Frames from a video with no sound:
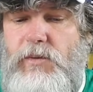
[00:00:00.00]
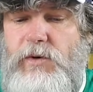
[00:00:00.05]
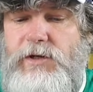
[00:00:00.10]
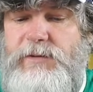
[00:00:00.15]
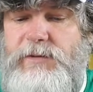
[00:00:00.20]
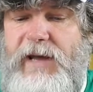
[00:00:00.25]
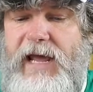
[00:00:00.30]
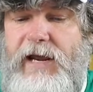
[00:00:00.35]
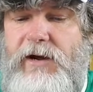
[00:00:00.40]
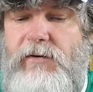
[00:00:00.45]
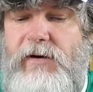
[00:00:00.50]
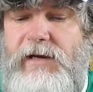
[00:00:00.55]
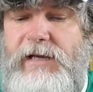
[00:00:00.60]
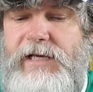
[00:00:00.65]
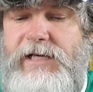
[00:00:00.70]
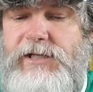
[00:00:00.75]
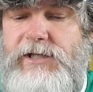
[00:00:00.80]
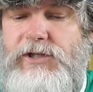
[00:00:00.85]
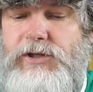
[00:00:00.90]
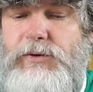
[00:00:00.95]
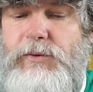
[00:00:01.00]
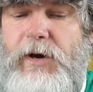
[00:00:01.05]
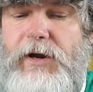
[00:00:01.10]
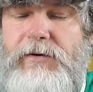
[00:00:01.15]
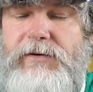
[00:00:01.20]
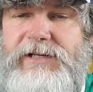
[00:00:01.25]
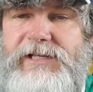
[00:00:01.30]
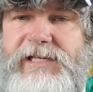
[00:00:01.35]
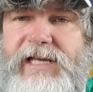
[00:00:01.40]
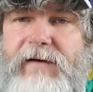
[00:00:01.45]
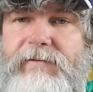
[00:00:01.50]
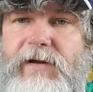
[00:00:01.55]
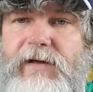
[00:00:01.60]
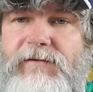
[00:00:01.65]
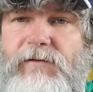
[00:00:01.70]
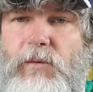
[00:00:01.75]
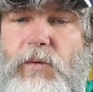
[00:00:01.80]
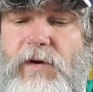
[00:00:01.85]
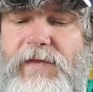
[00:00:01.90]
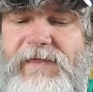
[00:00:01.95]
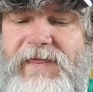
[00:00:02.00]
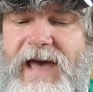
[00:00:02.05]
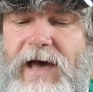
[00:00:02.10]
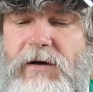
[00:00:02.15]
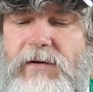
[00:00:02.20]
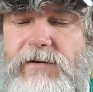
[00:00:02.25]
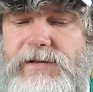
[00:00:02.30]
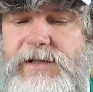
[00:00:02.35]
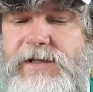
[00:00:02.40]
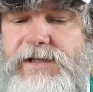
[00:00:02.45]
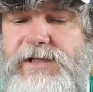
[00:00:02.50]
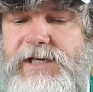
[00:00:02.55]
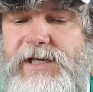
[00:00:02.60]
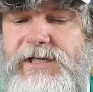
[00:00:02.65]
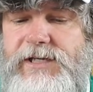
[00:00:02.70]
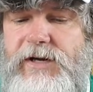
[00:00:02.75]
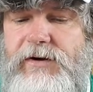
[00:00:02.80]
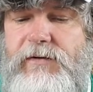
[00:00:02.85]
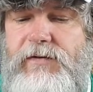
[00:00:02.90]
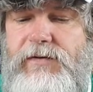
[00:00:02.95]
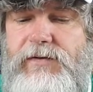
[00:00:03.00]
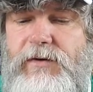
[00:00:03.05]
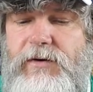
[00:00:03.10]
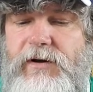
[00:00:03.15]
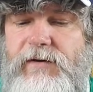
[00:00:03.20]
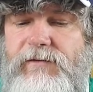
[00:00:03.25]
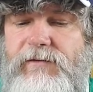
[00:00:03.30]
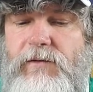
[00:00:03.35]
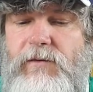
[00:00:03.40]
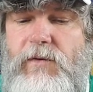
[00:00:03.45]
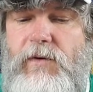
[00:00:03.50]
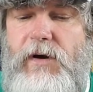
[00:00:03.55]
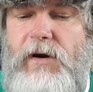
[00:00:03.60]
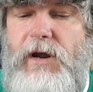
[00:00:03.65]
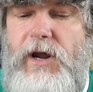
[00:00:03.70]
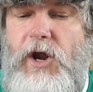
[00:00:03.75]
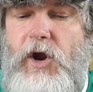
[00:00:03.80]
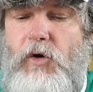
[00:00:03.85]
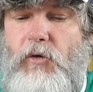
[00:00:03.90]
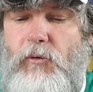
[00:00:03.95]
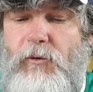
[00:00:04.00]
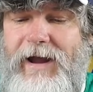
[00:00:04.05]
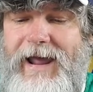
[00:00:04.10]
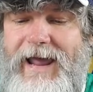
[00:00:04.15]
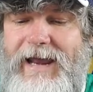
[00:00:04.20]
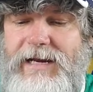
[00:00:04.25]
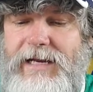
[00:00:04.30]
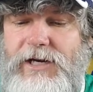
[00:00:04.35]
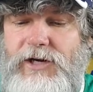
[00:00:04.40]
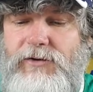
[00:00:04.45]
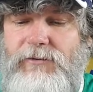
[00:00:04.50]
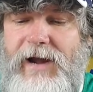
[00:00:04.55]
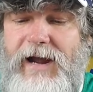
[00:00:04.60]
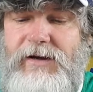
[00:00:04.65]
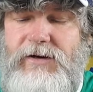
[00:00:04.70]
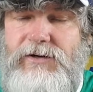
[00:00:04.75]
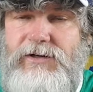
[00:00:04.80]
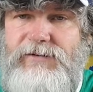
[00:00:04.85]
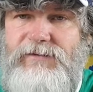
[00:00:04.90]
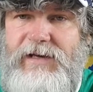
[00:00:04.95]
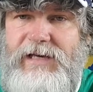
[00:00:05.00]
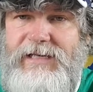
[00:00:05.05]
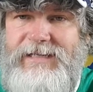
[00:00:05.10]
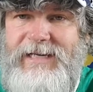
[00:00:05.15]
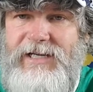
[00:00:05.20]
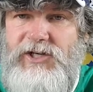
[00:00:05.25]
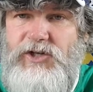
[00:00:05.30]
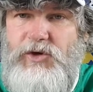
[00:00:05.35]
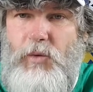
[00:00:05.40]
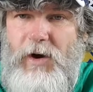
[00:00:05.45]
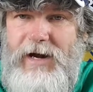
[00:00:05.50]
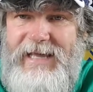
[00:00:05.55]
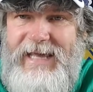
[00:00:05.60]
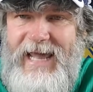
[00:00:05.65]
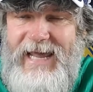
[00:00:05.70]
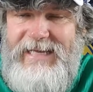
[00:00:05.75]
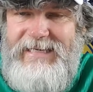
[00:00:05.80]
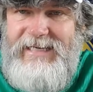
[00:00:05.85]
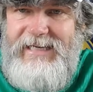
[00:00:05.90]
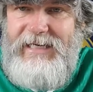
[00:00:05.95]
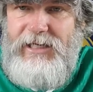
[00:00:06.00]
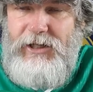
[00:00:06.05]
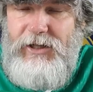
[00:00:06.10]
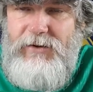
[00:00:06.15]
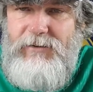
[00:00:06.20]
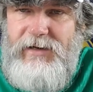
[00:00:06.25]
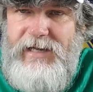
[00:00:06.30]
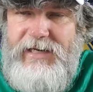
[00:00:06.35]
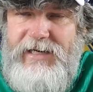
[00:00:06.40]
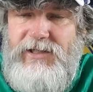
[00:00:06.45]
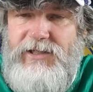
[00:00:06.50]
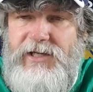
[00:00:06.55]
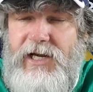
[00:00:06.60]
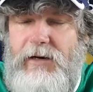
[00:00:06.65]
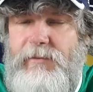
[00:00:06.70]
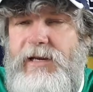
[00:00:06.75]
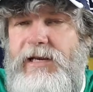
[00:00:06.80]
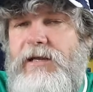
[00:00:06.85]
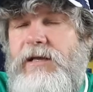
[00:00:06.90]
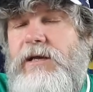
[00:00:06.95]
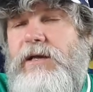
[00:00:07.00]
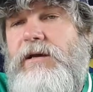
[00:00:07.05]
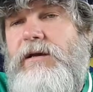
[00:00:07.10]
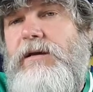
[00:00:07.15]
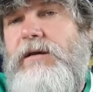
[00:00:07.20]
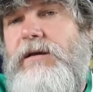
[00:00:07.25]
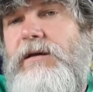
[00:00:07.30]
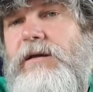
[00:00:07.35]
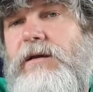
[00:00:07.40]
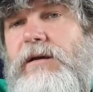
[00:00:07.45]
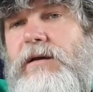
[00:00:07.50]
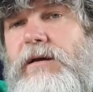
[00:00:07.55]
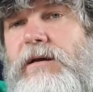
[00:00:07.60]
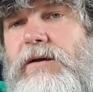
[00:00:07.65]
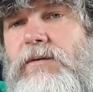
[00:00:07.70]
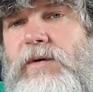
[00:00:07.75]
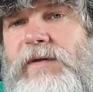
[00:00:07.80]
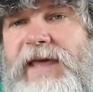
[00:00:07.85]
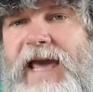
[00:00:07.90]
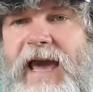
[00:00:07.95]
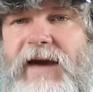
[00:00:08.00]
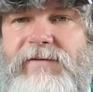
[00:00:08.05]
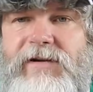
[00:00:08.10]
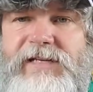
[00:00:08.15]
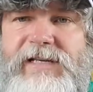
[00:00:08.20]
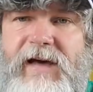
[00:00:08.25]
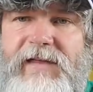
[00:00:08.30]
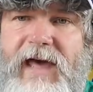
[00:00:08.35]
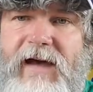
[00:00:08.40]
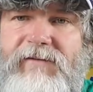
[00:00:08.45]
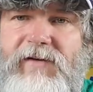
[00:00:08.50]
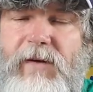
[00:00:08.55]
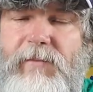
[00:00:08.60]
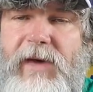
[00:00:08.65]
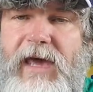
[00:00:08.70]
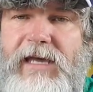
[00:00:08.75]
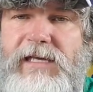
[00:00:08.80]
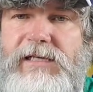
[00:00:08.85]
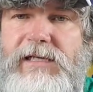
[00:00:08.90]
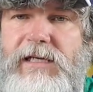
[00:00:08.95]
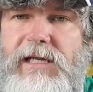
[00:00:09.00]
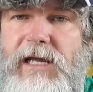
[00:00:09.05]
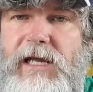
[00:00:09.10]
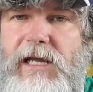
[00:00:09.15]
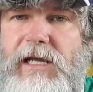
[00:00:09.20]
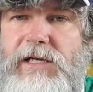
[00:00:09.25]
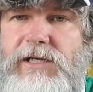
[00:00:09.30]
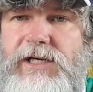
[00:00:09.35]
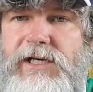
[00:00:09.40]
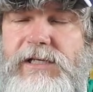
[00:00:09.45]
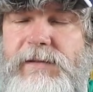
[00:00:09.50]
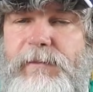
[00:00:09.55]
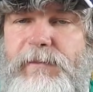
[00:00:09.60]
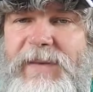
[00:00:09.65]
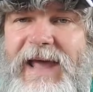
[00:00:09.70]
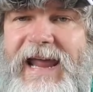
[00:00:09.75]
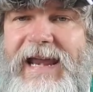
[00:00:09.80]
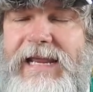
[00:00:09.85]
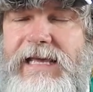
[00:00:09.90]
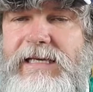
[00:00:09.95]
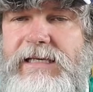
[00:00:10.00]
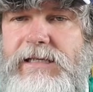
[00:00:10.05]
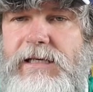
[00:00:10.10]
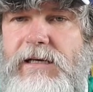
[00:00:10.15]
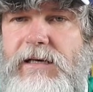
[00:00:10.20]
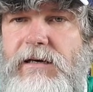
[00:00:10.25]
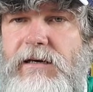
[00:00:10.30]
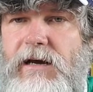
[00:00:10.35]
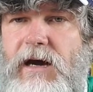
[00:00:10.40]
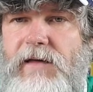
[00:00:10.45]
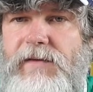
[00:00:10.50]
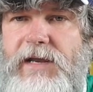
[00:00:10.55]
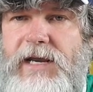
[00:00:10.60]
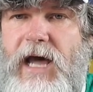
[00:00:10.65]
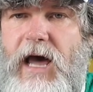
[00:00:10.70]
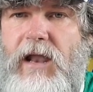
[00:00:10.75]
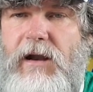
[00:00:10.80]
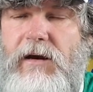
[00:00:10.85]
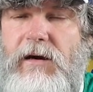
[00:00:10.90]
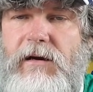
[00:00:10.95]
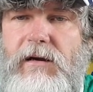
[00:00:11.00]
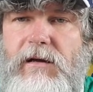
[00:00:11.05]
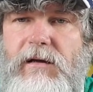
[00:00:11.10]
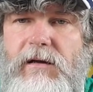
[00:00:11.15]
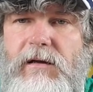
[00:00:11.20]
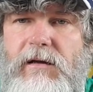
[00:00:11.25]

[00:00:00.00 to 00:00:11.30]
which paid her at least 274,634 Rand in director's fees in 2018 alone, ladies and gentlemen, when the average South African makes just pennies on the dollar